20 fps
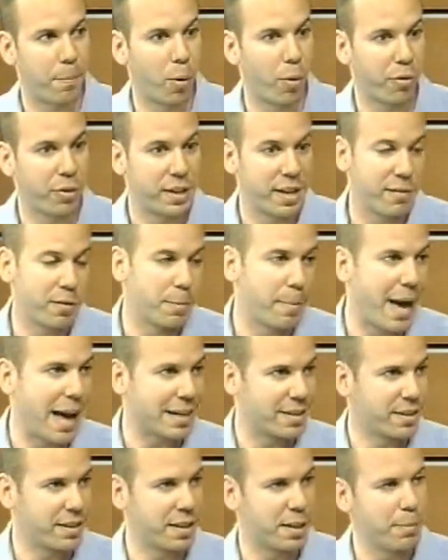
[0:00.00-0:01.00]
both giving
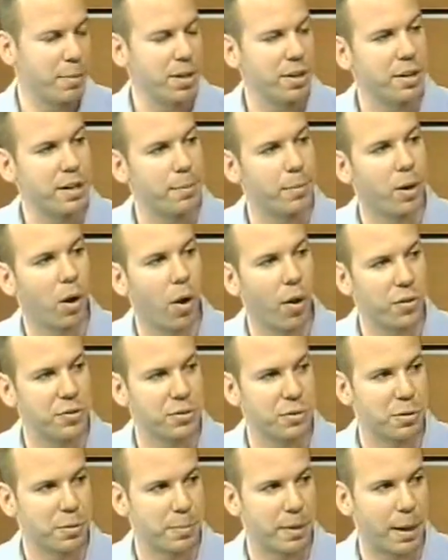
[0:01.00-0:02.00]
back to the community, but
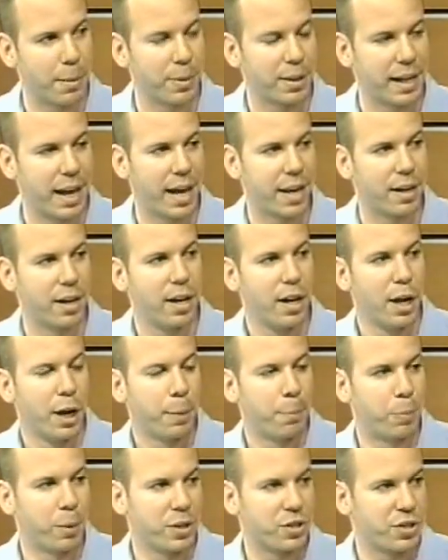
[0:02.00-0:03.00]
also to be able to kind of
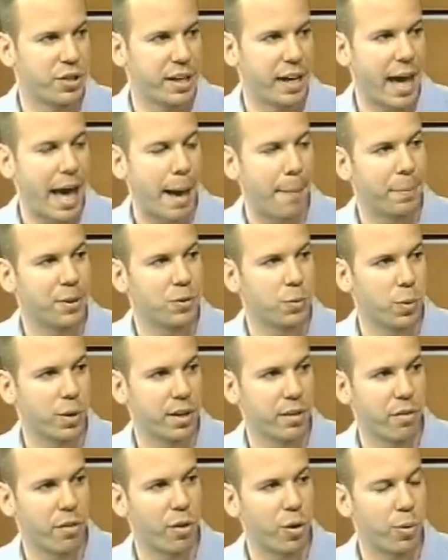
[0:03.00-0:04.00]
bridge the gap
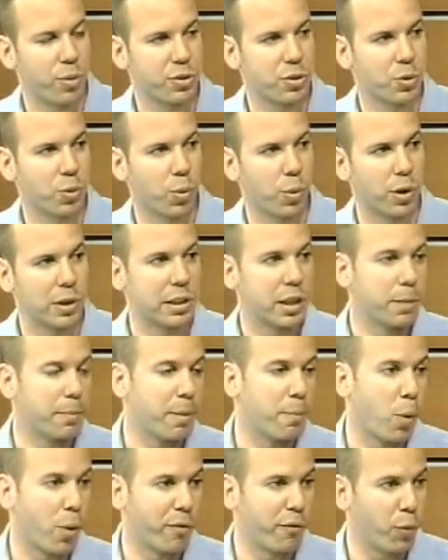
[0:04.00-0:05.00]
between those who are a
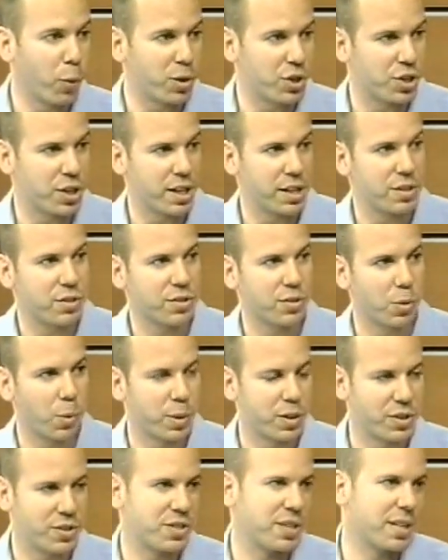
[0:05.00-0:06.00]
little bit more fortunate. So
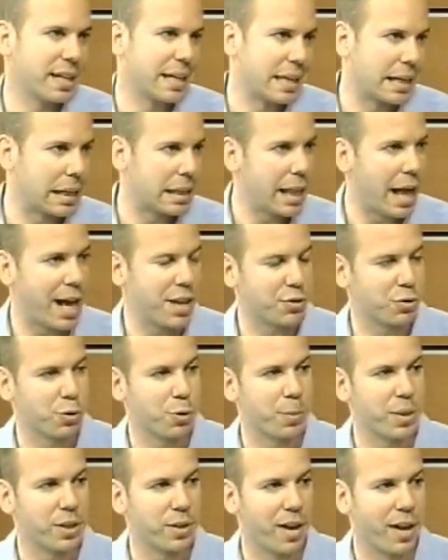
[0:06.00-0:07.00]
when you're sitting in a
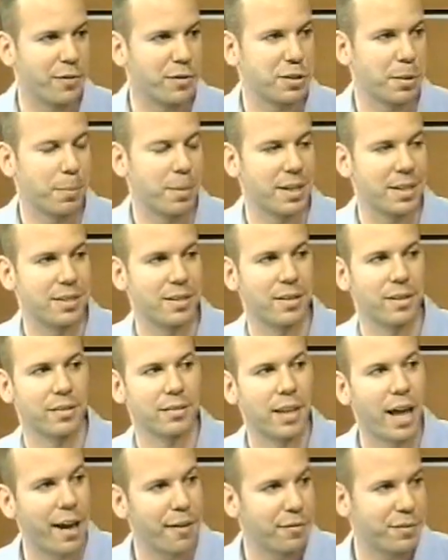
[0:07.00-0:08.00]
classroom and you have somebody to
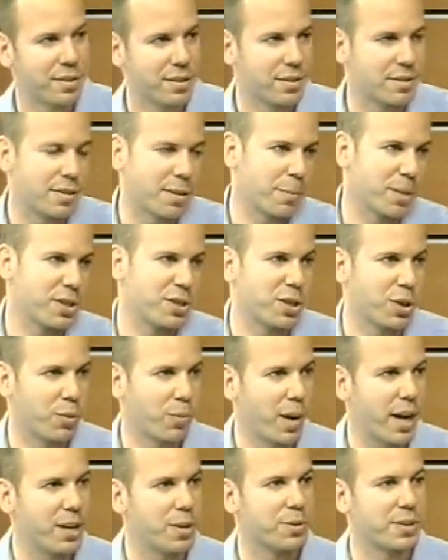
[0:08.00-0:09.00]
your left and somebody to
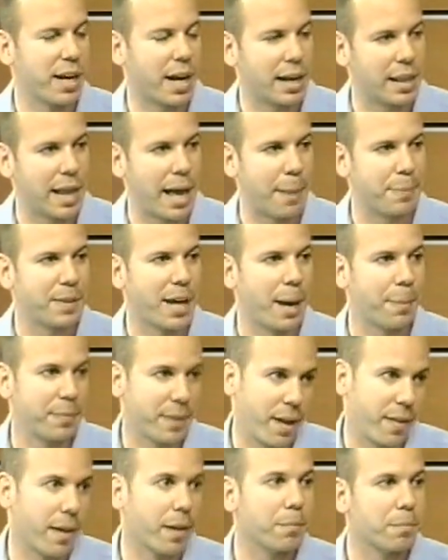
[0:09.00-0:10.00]
your right who's got a
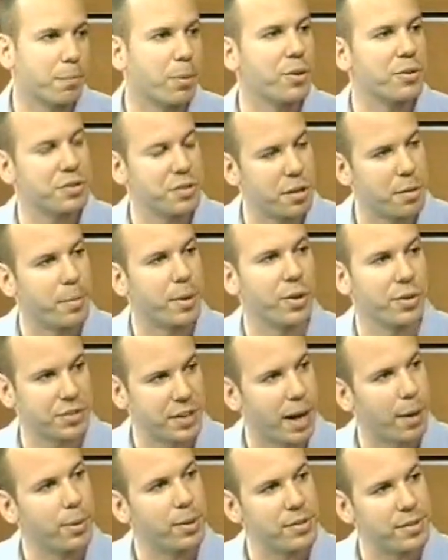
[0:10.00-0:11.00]
laptop, now that person in the
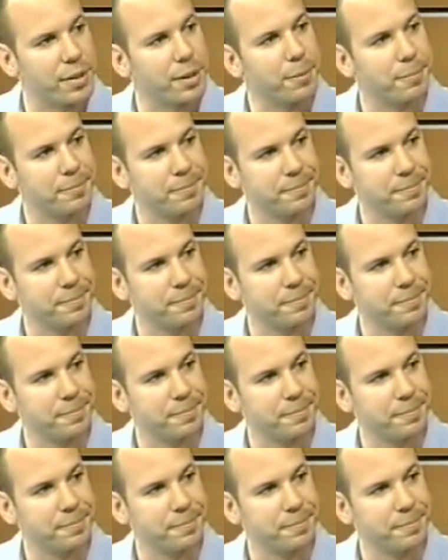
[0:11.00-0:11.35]
middle's got one too.